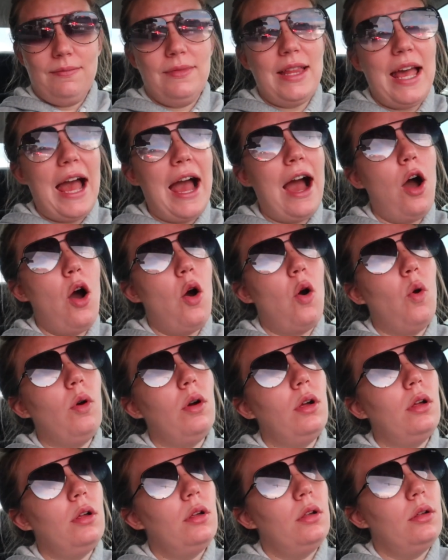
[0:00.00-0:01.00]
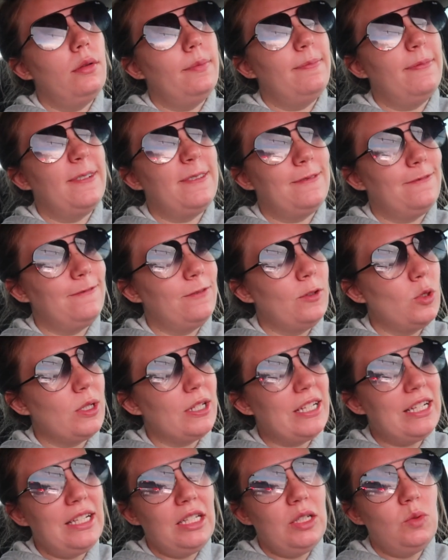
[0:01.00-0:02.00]
Now,
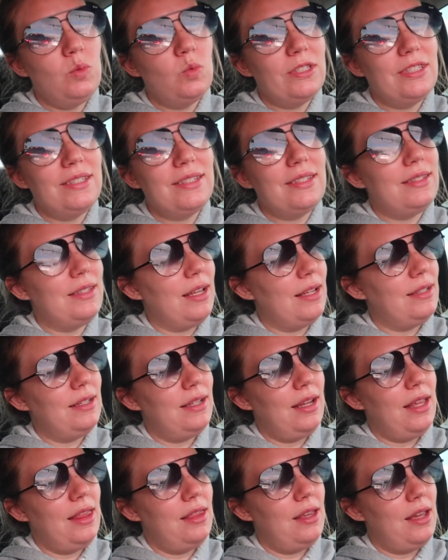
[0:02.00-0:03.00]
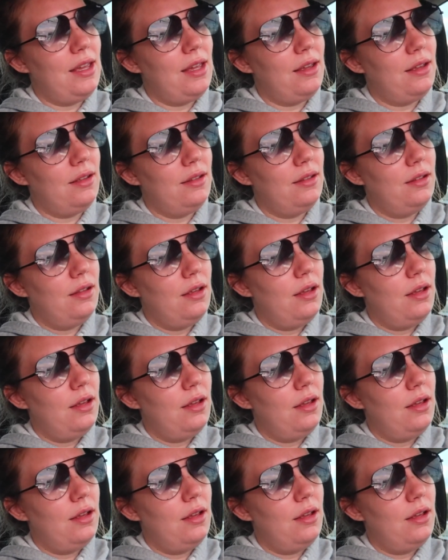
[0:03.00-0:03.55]
before anyone says anything,